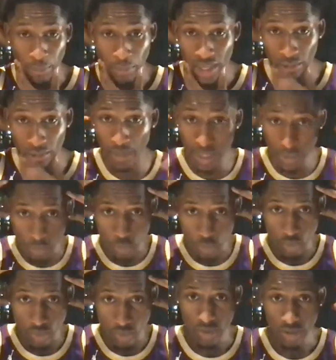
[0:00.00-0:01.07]

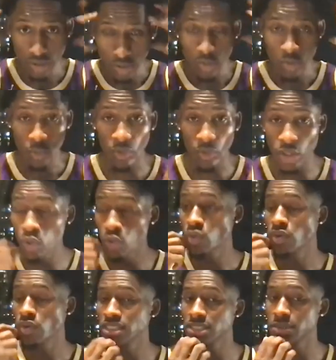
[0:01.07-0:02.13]
People. When
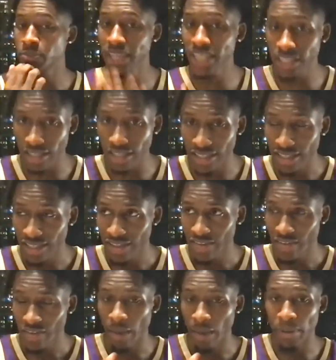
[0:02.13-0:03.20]
you speak
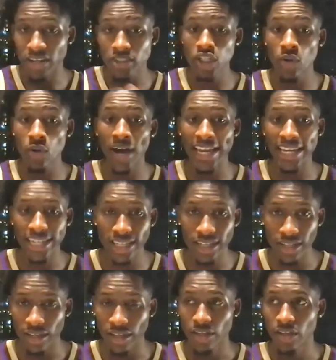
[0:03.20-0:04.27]
about your
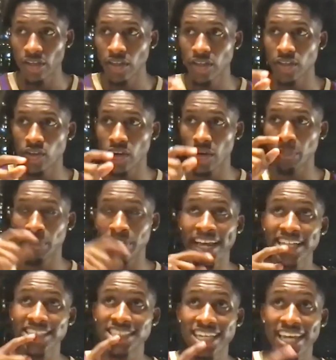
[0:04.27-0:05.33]
idea, you're
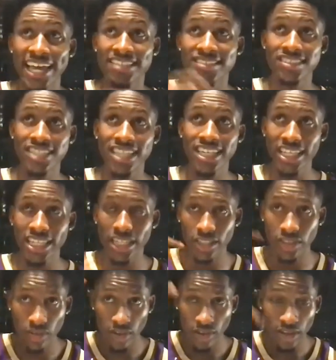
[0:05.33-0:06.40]
planting that
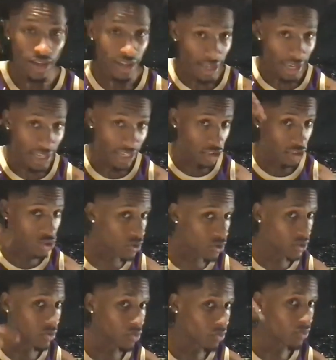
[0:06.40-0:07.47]
seed in the
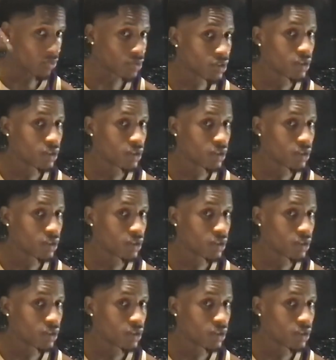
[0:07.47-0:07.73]
soil.